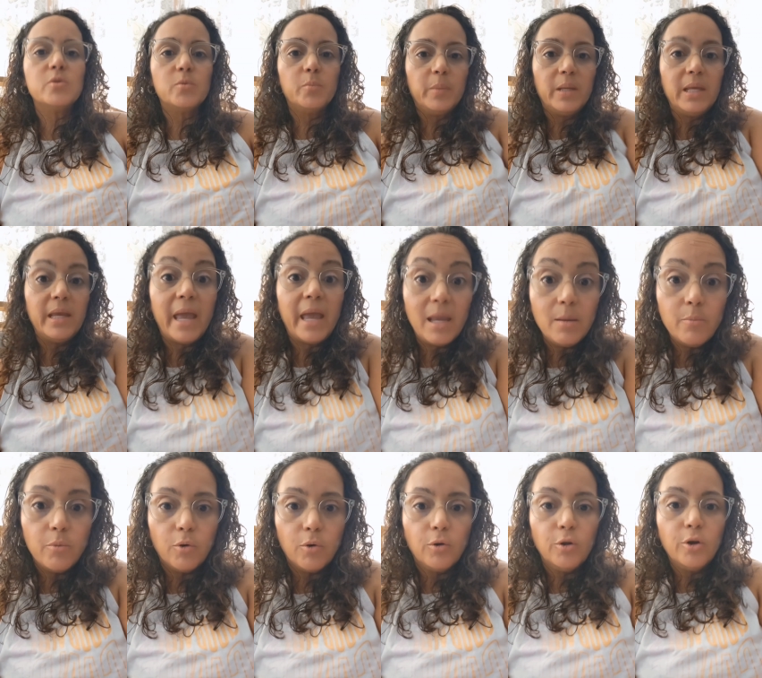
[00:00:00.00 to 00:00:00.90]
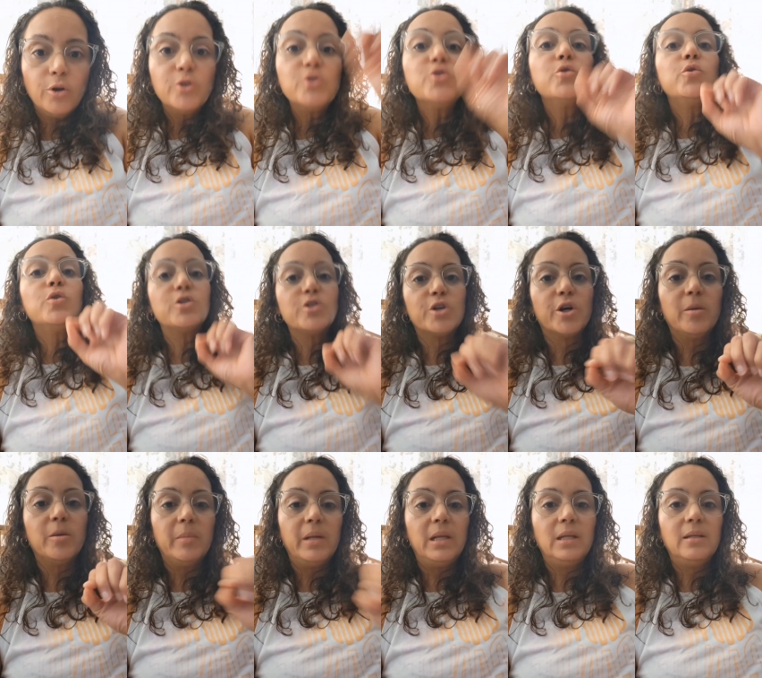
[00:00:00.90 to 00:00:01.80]
him to be able to
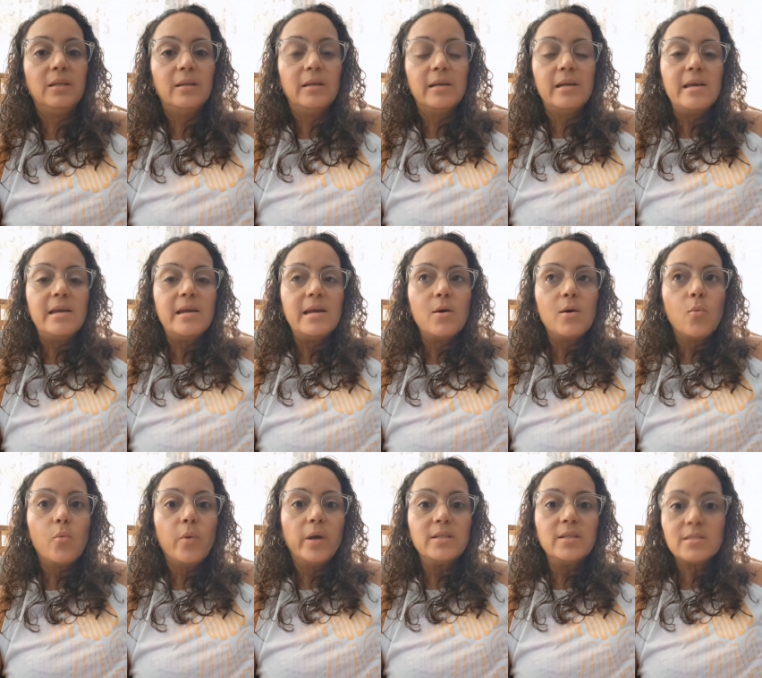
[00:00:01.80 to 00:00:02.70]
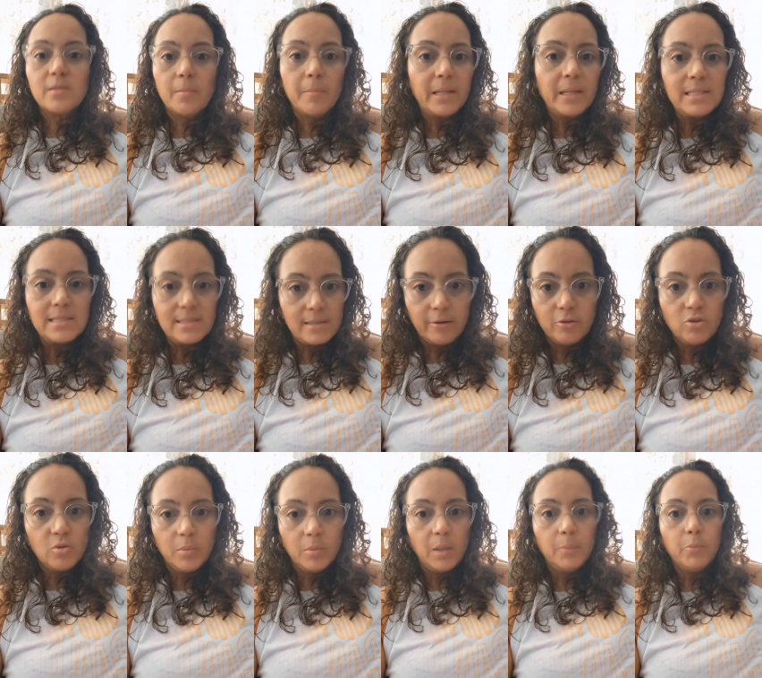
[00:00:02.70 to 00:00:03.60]
determine when somebody's
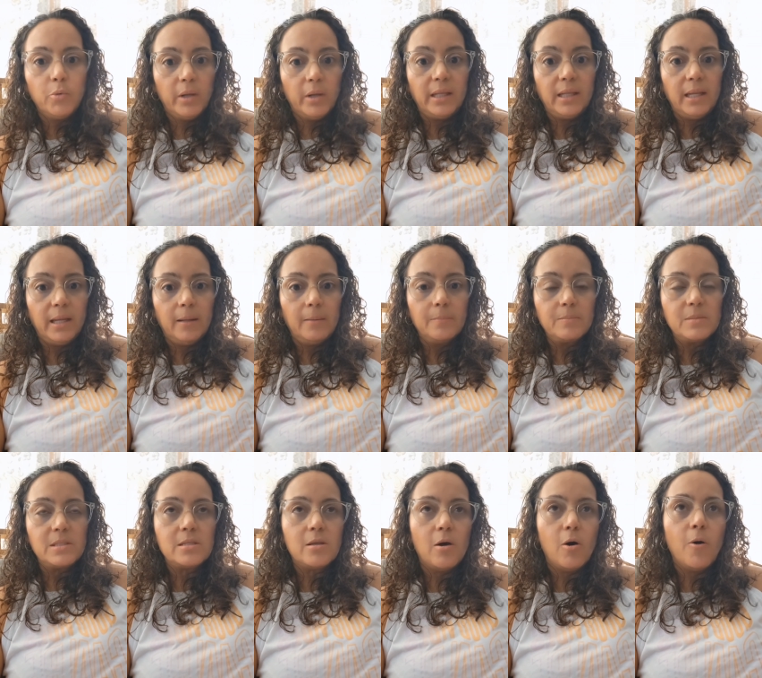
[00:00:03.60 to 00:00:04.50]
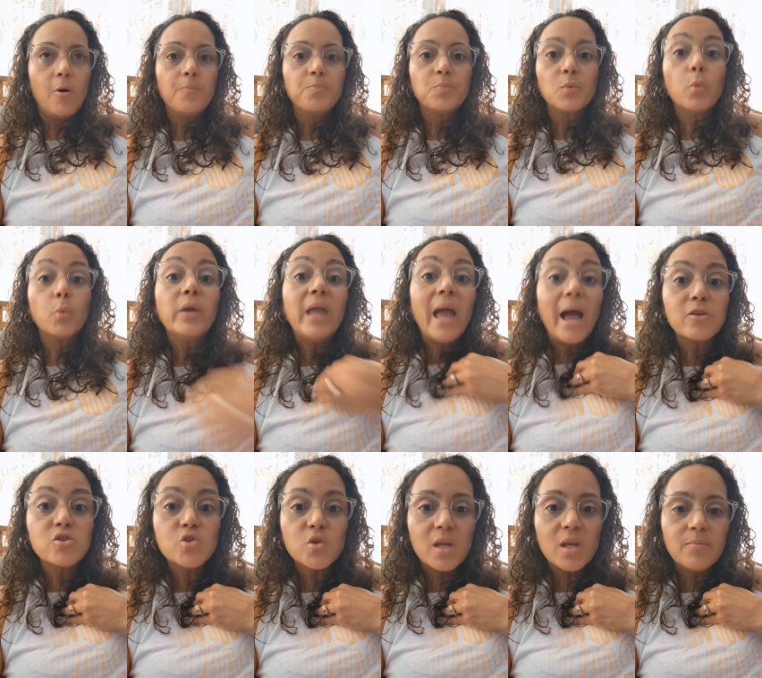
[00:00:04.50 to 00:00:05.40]
trying to manipulate him. So we
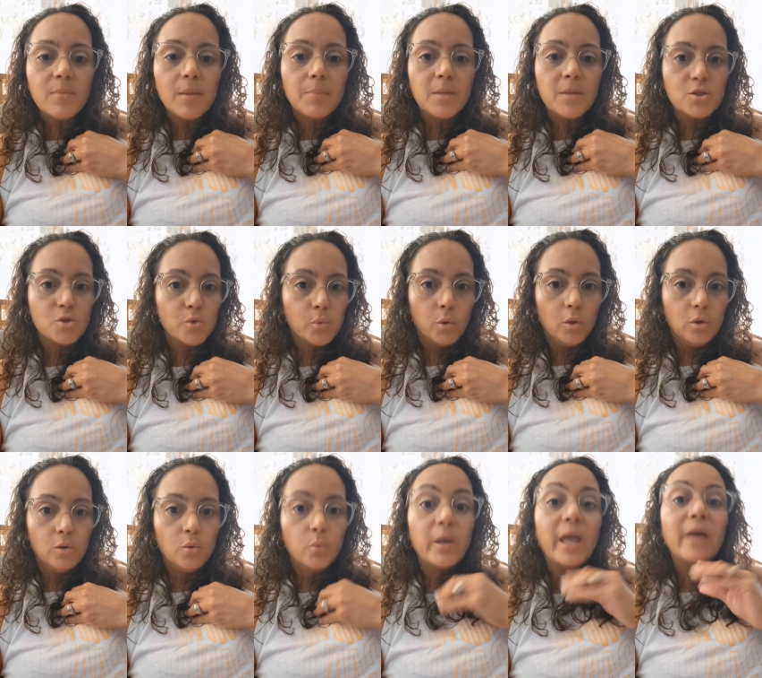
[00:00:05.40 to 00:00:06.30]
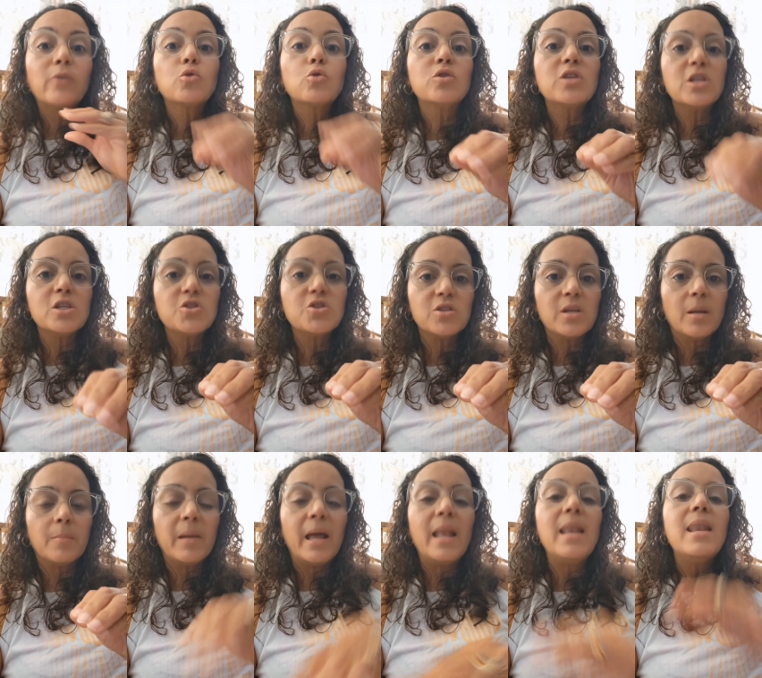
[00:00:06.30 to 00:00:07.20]
have to give them the tool. We have to teach
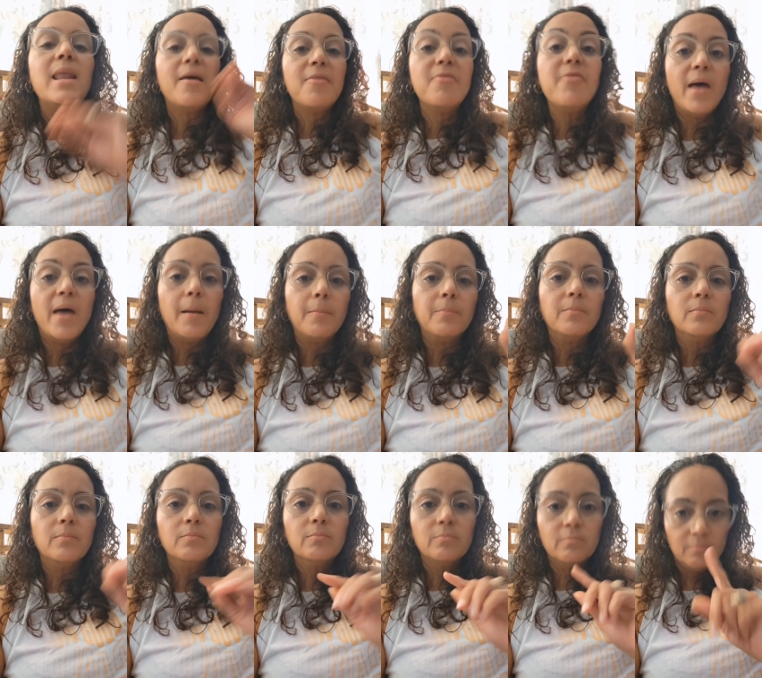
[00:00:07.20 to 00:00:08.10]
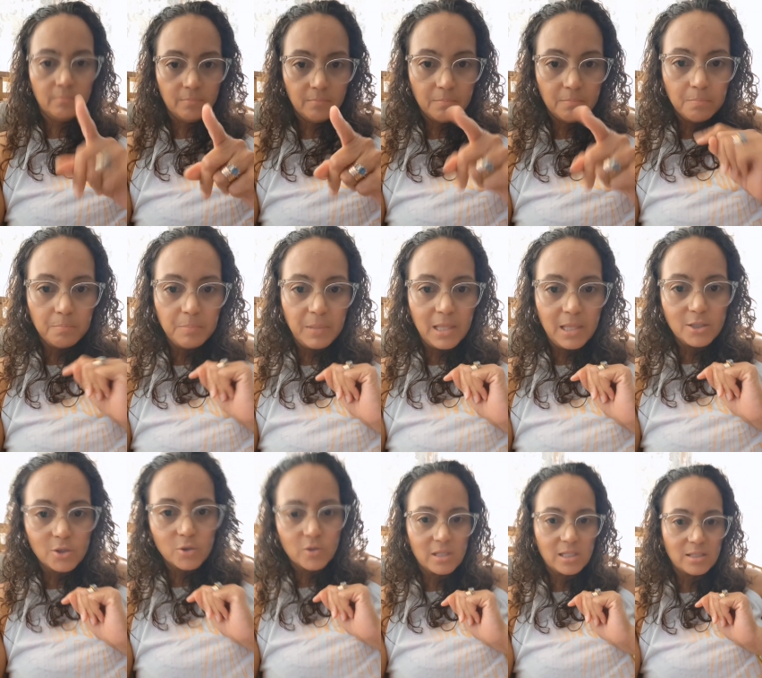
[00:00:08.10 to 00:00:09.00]
them and let them be
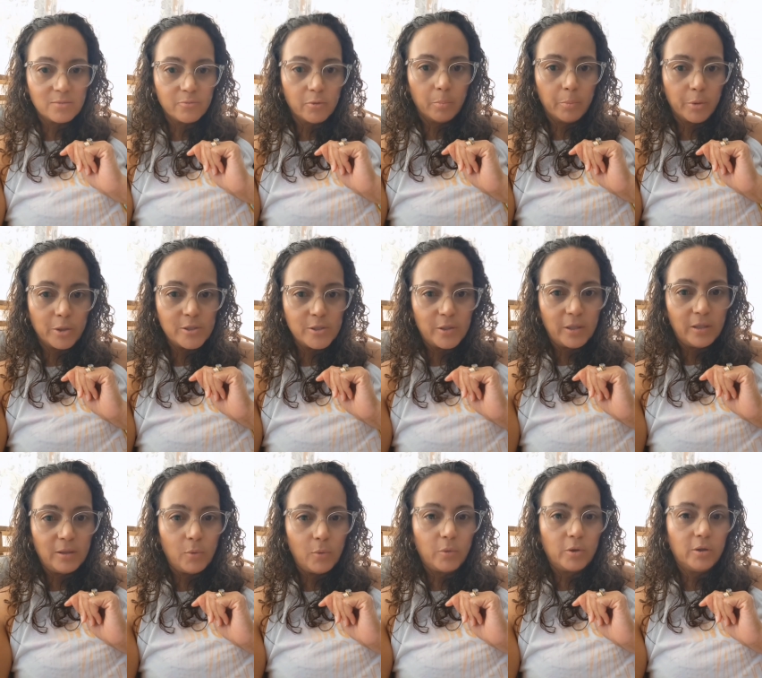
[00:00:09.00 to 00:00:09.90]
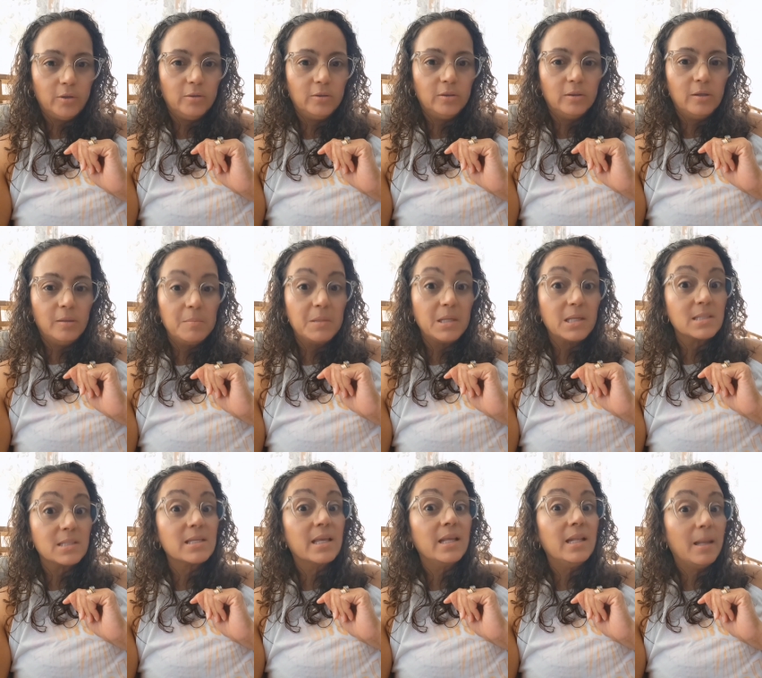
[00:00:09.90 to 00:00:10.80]
the successful person in the world.
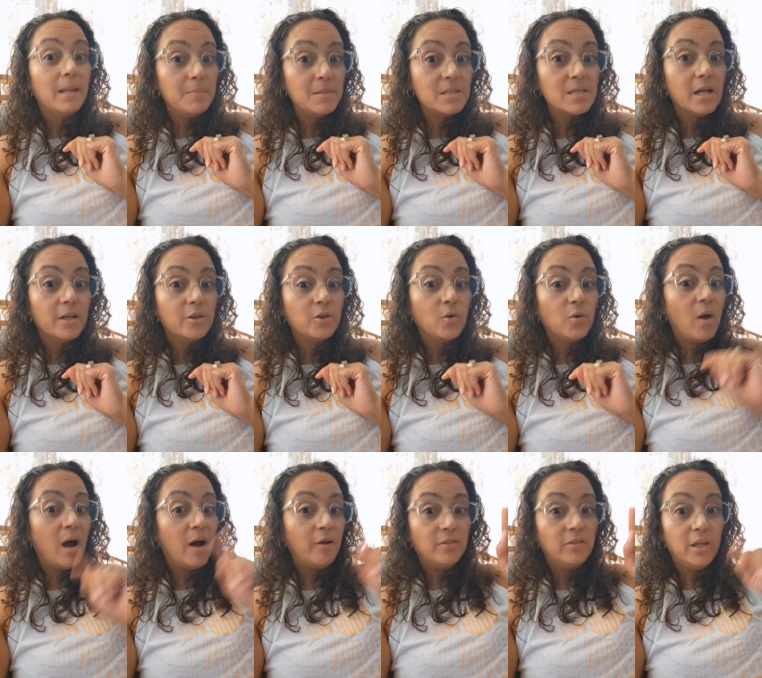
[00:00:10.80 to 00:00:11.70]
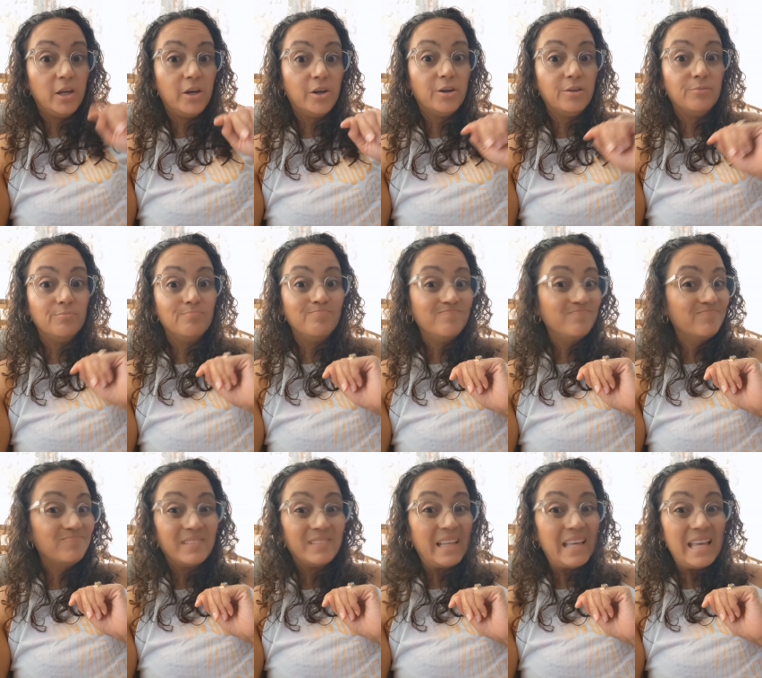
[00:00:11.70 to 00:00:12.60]
Because let me tell you, out there,
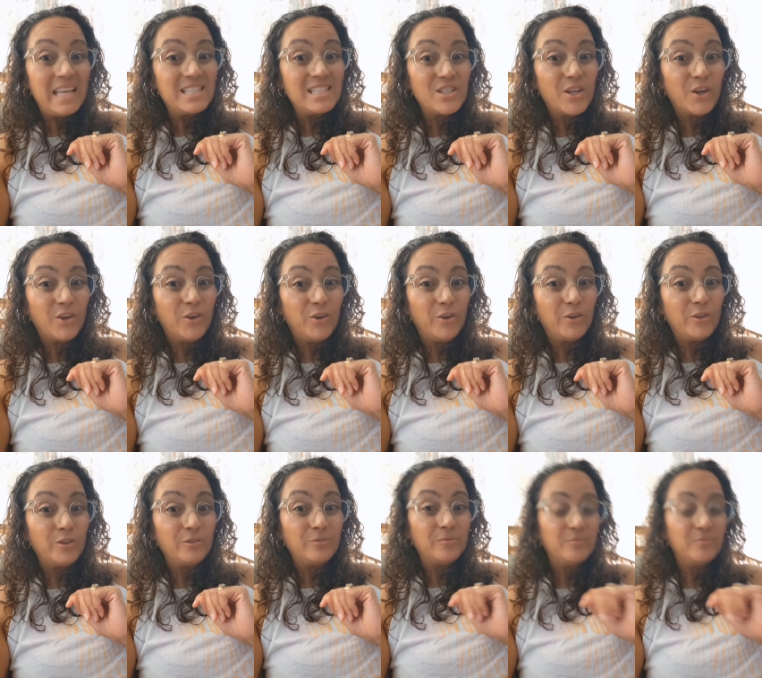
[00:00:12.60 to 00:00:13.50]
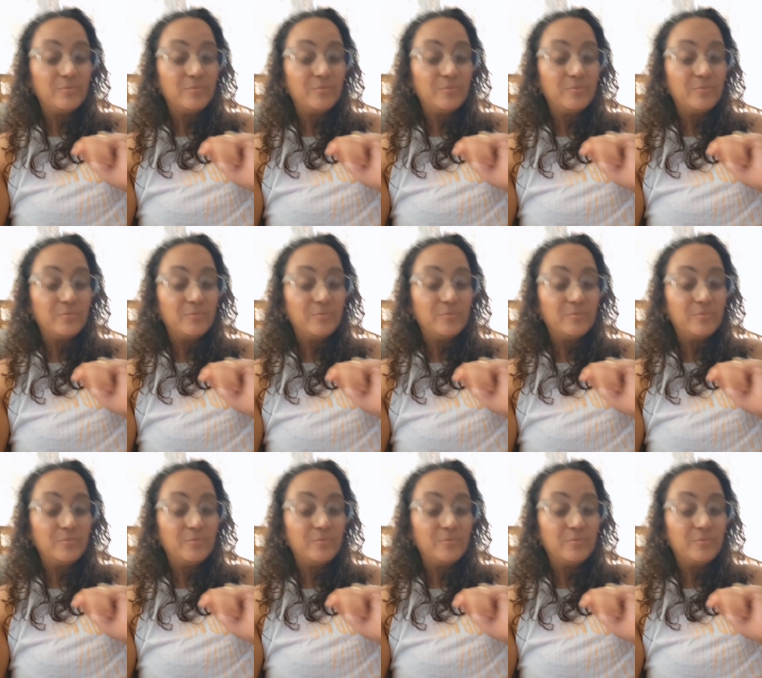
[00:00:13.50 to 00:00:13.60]
it's not good.